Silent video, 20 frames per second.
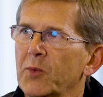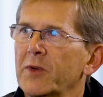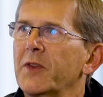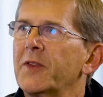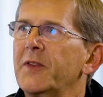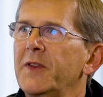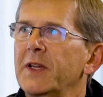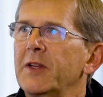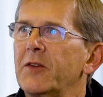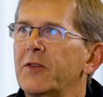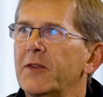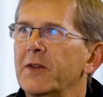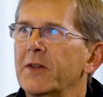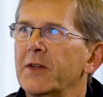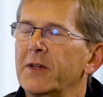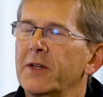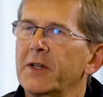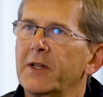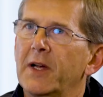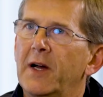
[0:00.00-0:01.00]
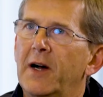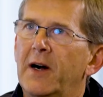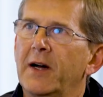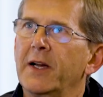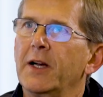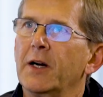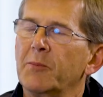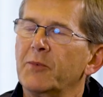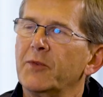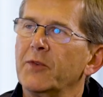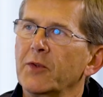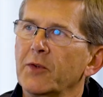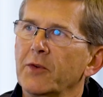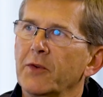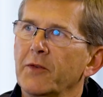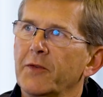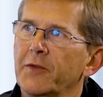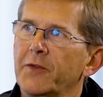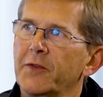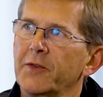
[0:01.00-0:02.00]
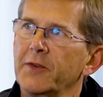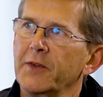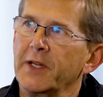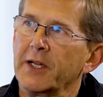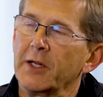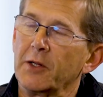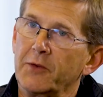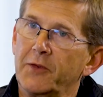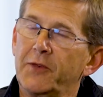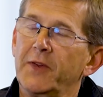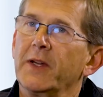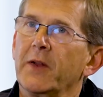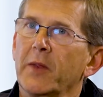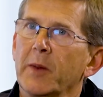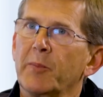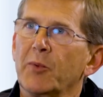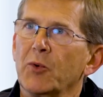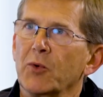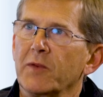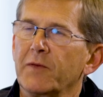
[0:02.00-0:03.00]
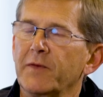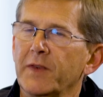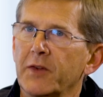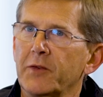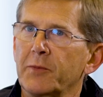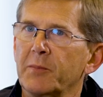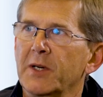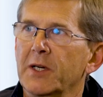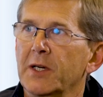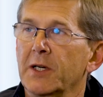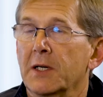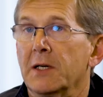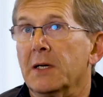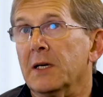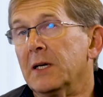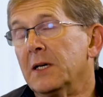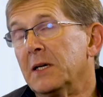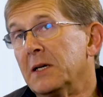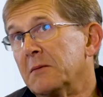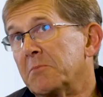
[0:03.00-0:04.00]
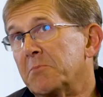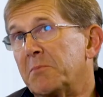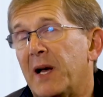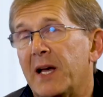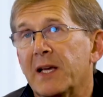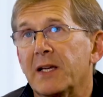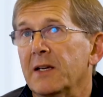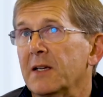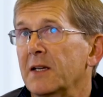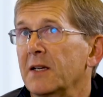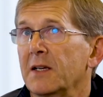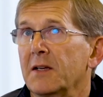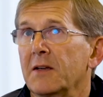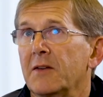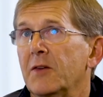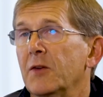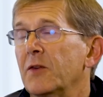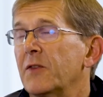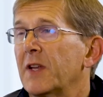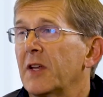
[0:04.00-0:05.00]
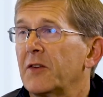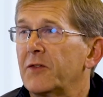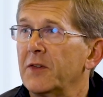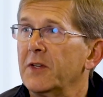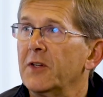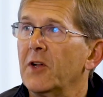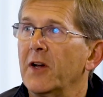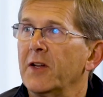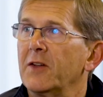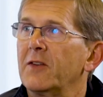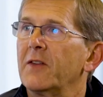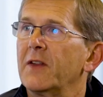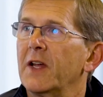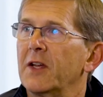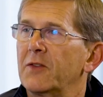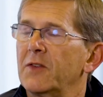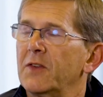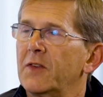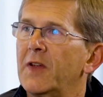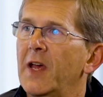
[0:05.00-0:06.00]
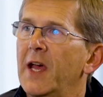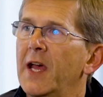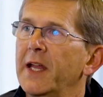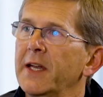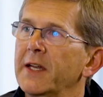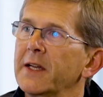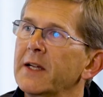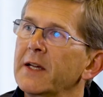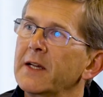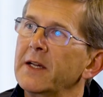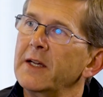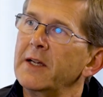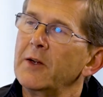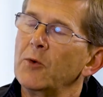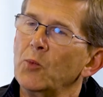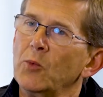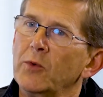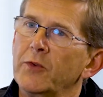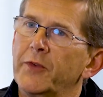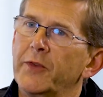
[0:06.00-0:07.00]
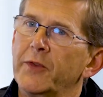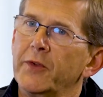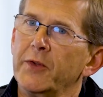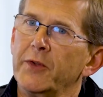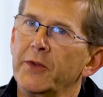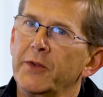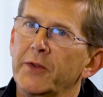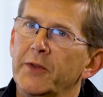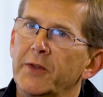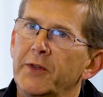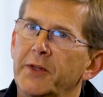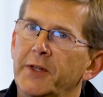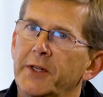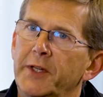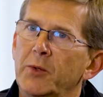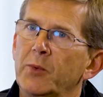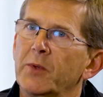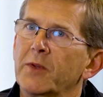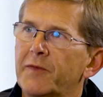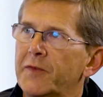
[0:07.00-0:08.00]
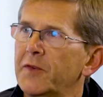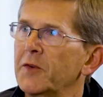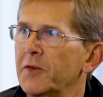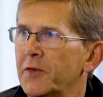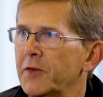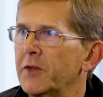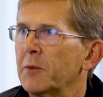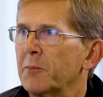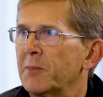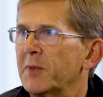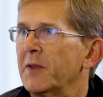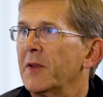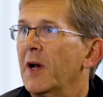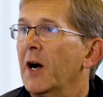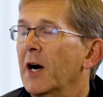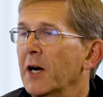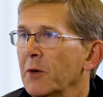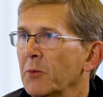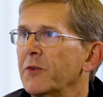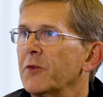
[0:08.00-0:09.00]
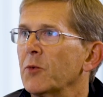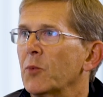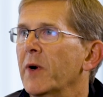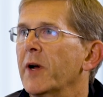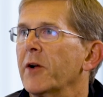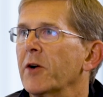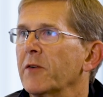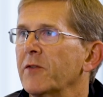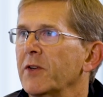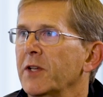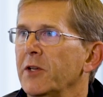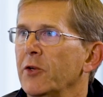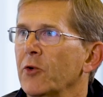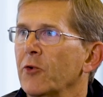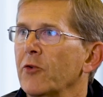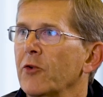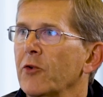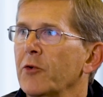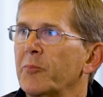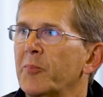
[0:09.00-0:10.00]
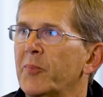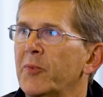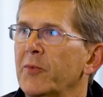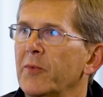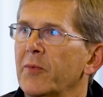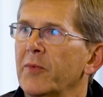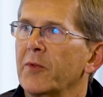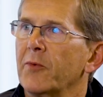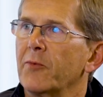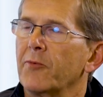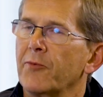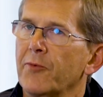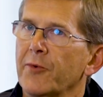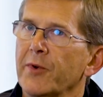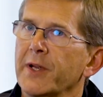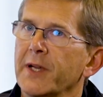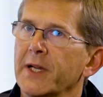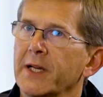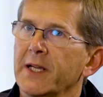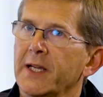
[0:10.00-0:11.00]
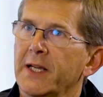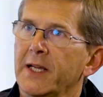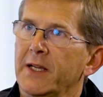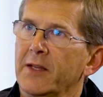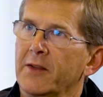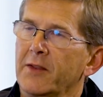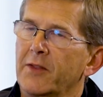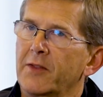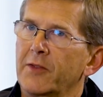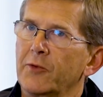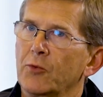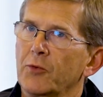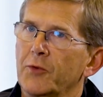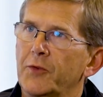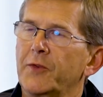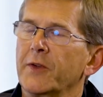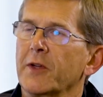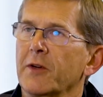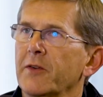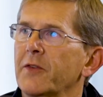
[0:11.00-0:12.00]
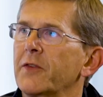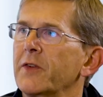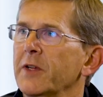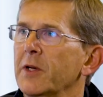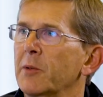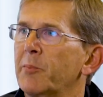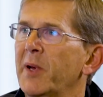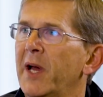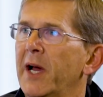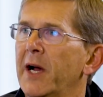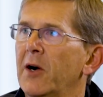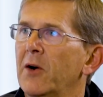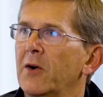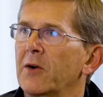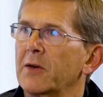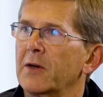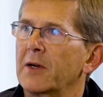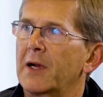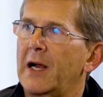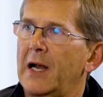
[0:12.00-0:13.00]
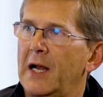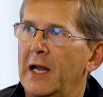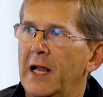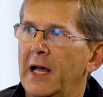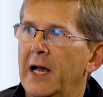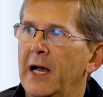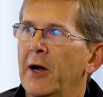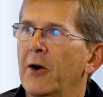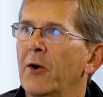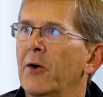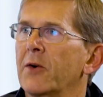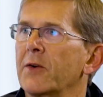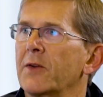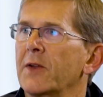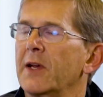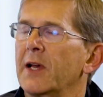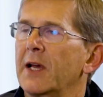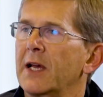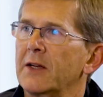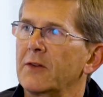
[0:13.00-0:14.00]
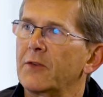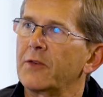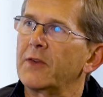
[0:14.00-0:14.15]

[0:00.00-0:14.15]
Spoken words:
one of the things that I observed, sitting on the board of Visma back in 2009, 2010, was that you were the first company that I was aware of in Europe that really thought seriously about cloud and